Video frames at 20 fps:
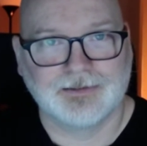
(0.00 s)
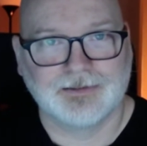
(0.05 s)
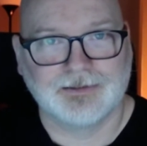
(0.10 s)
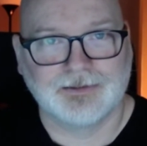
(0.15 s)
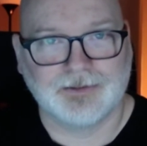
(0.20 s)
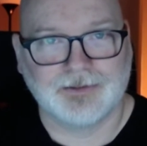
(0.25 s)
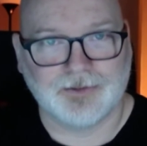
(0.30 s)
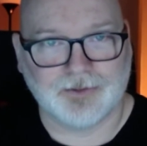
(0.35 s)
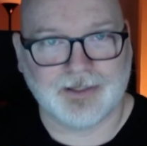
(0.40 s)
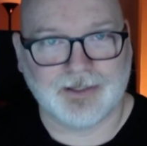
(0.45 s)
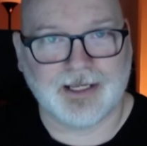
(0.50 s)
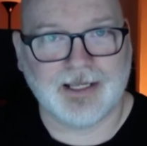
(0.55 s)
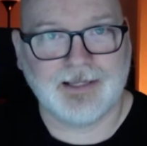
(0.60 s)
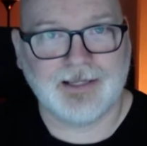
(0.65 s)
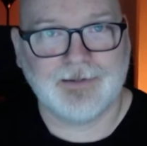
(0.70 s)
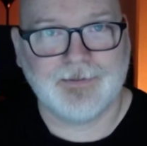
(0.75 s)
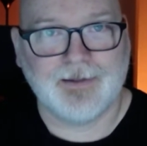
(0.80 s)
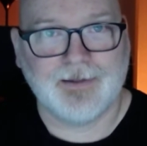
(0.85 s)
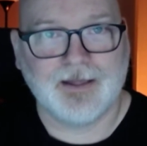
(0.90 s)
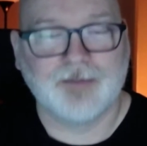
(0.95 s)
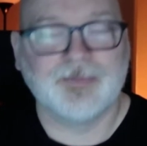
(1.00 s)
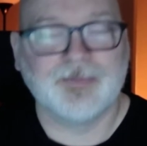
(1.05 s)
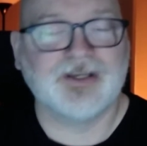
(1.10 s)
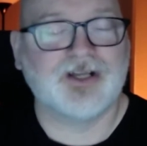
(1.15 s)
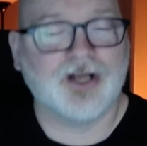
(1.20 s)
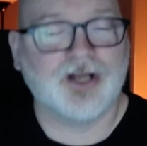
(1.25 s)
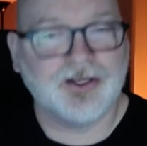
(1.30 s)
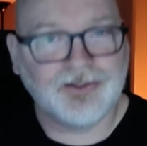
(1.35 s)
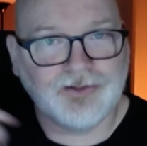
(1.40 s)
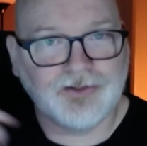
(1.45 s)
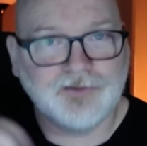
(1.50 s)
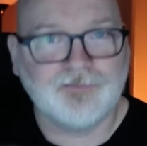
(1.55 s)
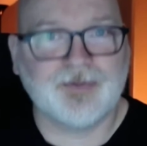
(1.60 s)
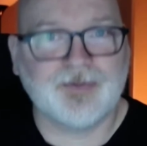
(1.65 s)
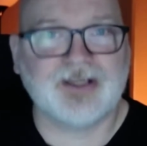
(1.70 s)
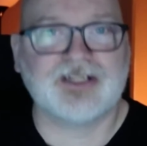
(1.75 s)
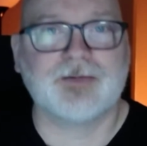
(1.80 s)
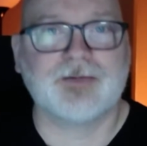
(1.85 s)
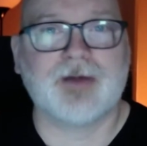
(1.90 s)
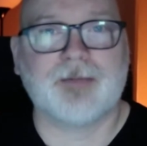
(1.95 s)
Okay? Because you've
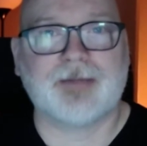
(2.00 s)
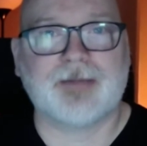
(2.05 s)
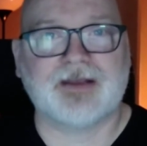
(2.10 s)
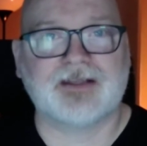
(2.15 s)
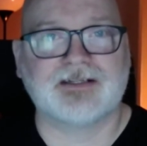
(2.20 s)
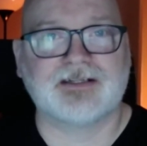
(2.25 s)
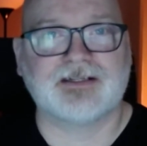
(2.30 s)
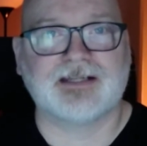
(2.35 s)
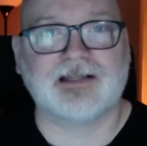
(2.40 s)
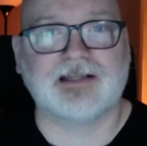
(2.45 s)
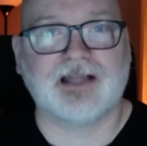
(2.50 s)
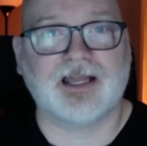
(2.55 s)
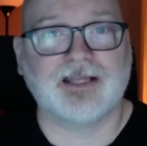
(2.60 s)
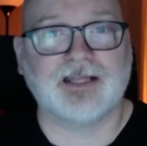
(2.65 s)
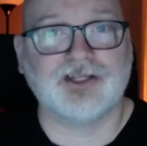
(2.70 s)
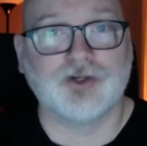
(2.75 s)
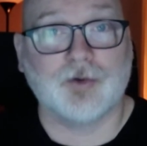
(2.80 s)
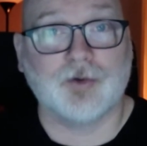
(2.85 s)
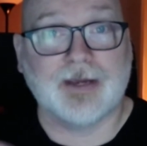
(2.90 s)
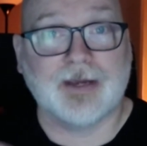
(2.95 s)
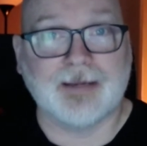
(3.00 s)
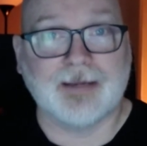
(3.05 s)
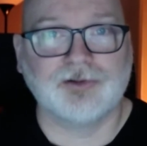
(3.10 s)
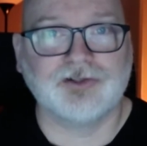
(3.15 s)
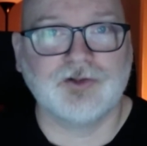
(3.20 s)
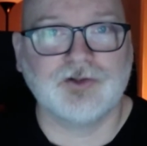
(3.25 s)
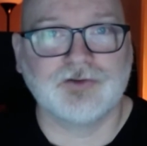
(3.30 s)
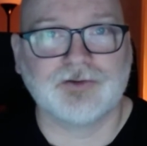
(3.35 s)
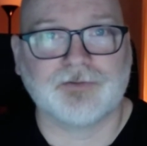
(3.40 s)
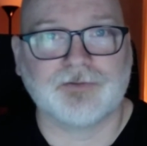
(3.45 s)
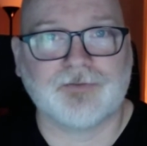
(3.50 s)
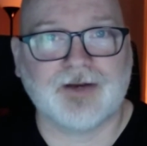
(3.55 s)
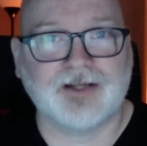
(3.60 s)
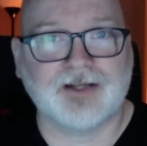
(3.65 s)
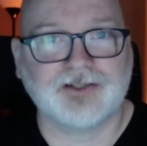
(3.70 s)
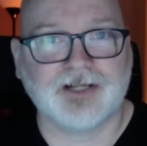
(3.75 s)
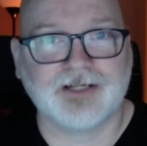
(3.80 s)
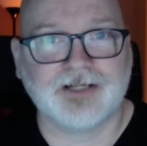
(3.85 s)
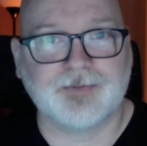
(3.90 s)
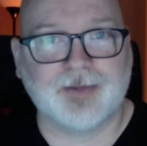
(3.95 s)
picked him up by the deadline, you're able to use your
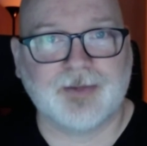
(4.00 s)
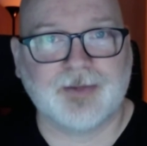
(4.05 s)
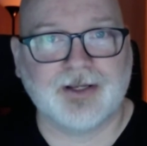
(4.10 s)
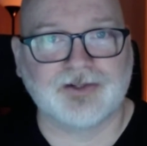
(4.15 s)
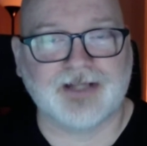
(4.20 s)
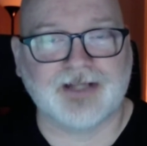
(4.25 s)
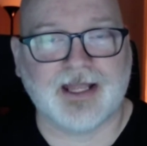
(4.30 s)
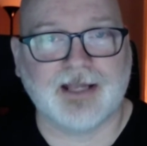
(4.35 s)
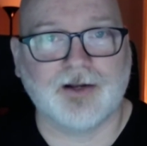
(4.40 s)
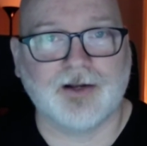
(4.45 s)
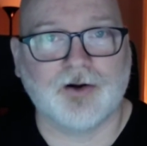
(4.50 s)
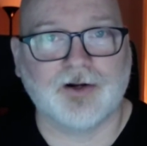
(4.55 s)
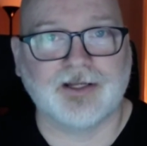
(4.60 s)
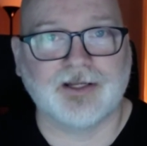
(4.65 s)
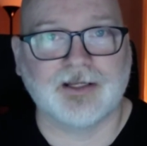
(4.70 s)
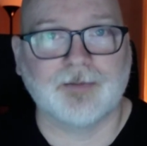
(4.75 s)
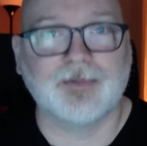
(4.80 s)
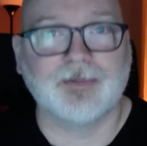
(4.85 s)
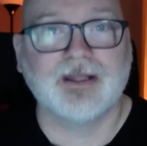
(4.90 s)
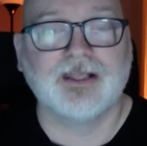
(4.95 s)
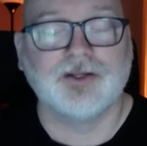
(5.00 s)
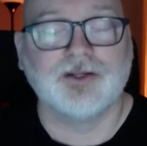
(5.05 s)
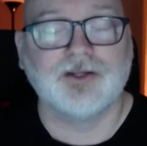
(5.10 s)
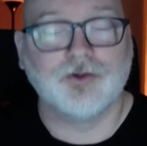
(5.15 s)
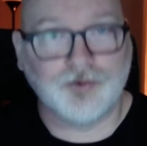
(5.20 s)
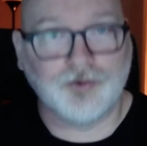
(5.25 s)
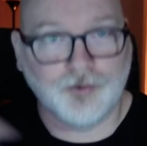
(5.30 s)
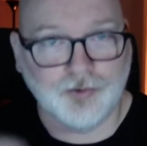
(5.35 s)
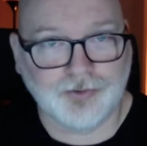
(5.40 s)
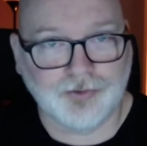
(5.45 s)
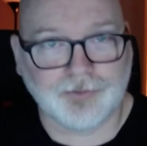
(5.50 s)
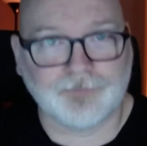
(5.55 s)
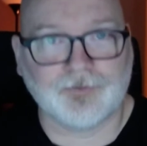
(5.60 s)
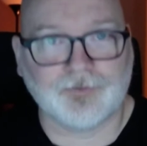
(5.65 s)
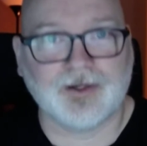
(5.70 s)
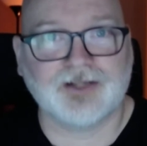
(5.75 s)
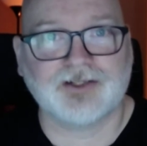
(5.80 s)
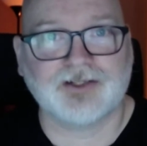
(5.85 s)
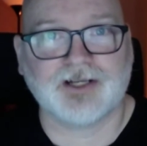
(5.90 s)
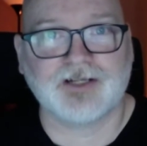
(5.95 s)
franchise player tag on him. You use your
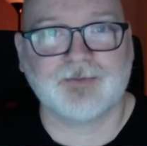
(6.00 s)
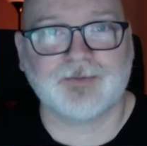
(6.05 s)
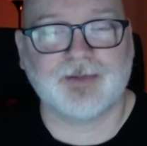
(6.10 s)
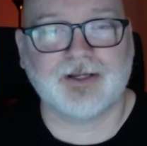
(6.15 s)
franchise player